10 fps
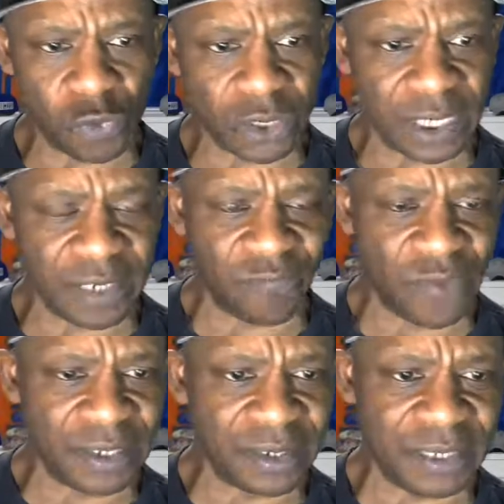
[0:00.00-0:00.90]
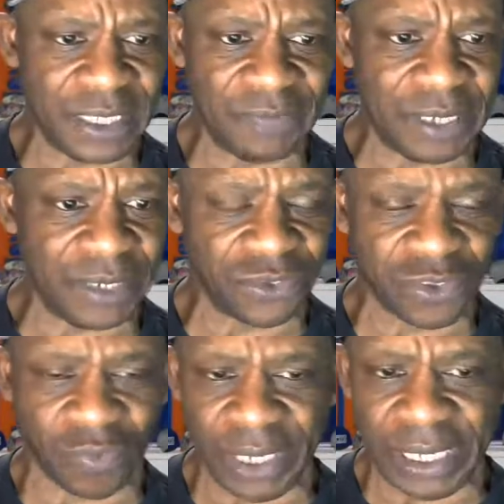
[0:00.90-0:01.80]
you can get in front of your TV, your
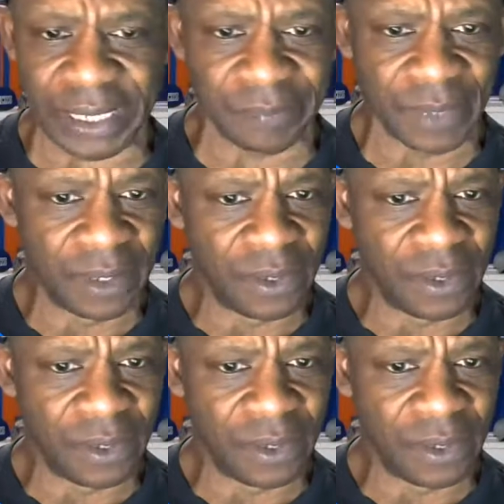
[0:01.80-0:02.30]
screen,